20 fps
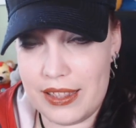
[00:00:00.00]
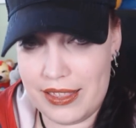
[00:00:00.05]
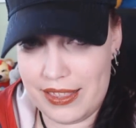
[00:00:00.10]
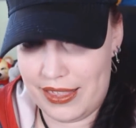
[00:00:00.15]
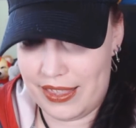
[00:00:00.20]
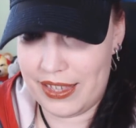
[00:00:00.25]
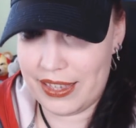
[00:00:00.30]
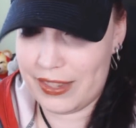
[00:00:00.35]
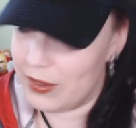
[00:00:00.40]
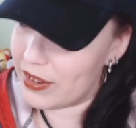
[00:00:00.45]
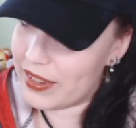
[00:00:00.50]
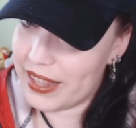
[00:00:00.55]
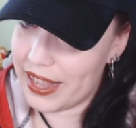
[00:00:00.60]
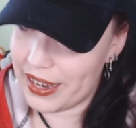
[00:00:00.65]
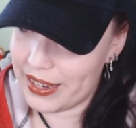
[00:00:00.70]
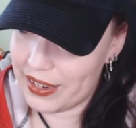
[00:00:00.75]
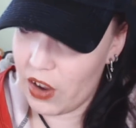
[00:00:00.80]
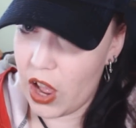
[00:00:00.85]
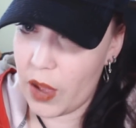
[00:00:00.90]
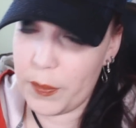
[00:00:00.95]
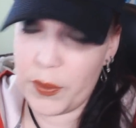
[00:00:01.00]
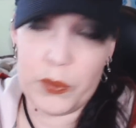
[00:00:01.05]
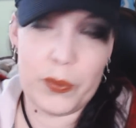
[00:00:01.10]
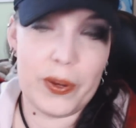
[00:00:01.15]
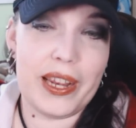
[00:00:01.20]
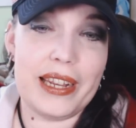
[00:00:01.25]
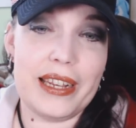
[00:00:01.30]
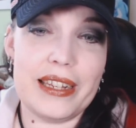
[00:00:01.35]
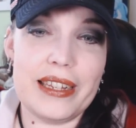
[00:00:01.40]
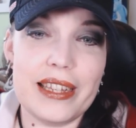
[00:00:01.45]
that
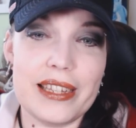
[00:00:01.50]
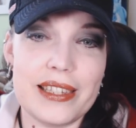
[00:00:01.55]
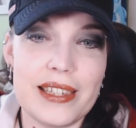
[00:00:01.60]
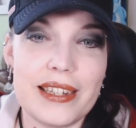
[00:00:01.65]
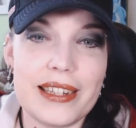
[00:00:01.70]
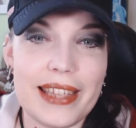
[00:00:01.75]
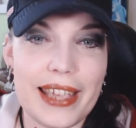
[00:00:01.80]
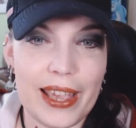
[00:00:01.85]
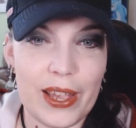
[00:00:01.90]
copyright doesn't